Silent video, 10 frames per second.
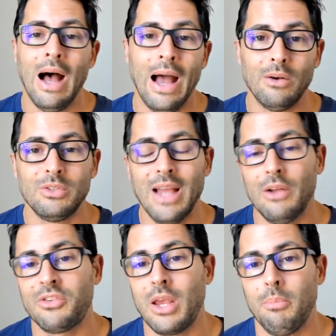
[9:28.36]
I don't
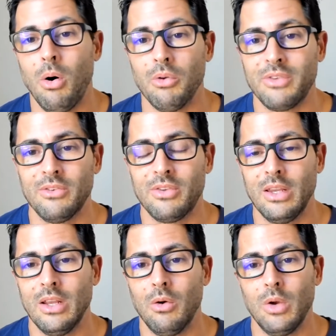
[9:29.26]
doubt Skip Holtz
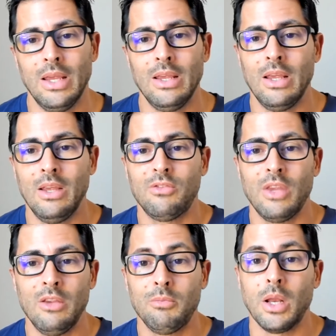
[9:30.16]

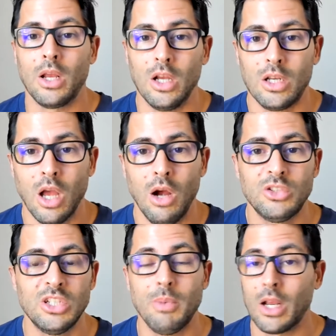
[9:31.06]
he's been a good
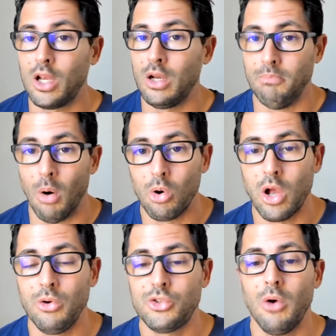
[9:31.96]
coach. He's been a good bowl
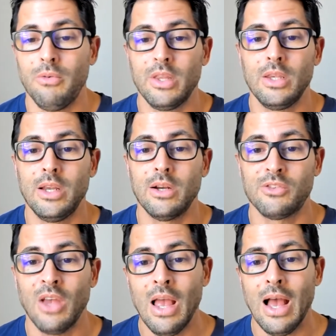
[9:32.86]
coach over the
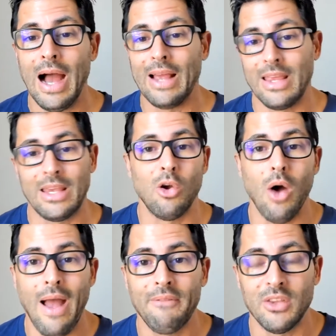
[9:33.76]
years. I think he'll
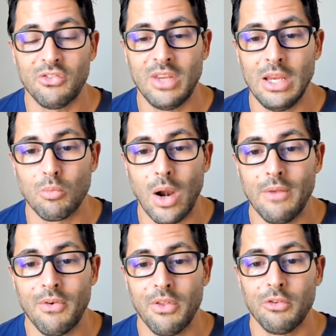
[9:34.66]
have this team
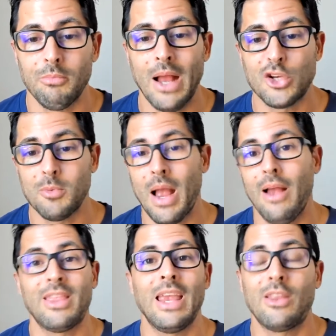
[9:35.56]
ready for this matchup.
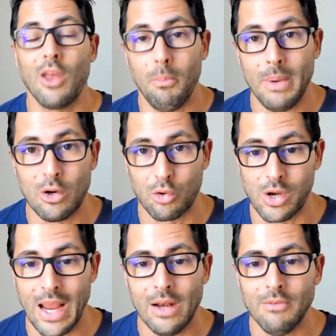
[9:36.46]
I think they'll be
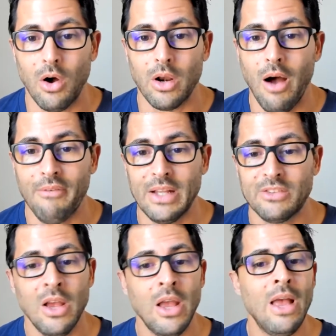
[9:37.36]
creative on
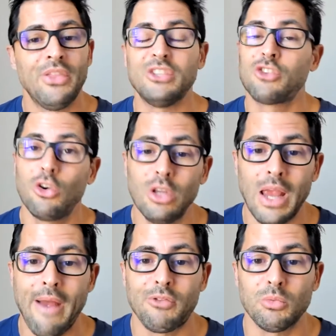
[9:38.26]
offense. They
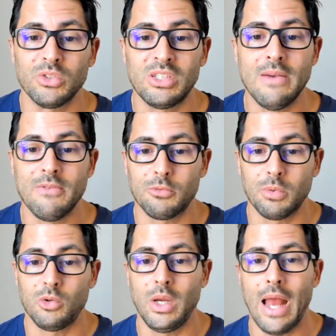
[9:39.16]
certainly have the receivers
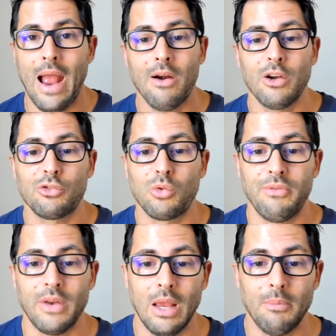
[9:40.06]
between Harris,
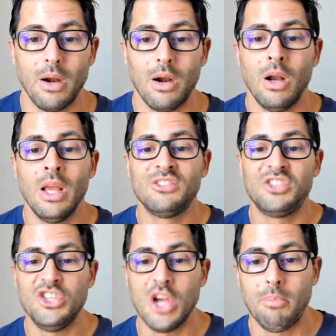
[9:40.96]
Griffin Hebert,
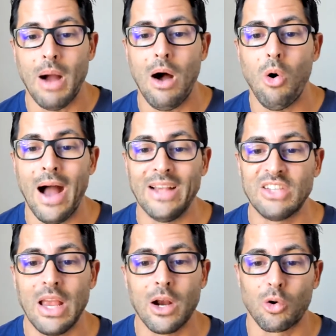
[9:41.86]
CJ Powell,
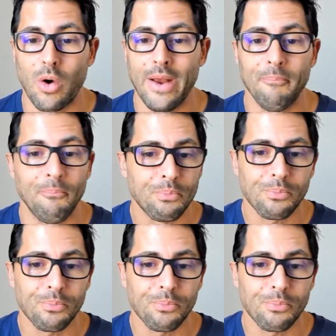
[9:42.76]
Isaiah Graham.